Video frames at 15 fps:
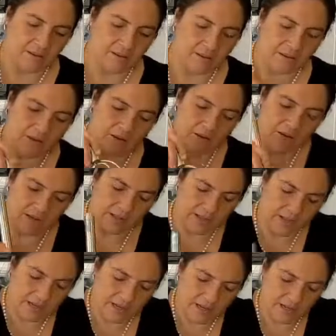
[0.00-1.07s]
Can you guys
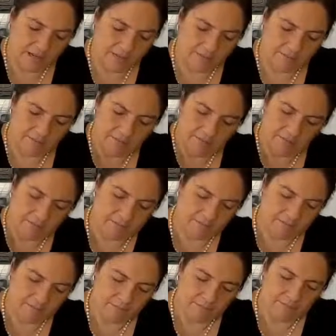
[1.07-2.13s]
see it?
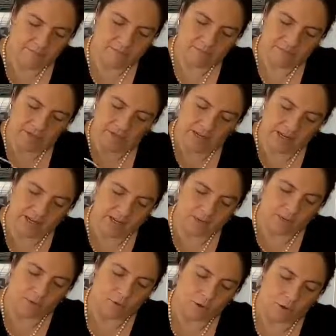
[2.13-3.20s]
It's like a
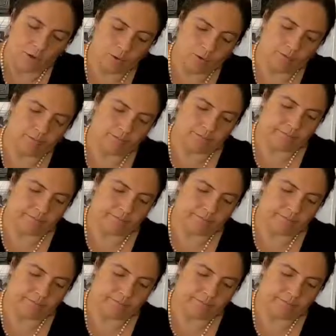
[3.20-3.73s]
little dough.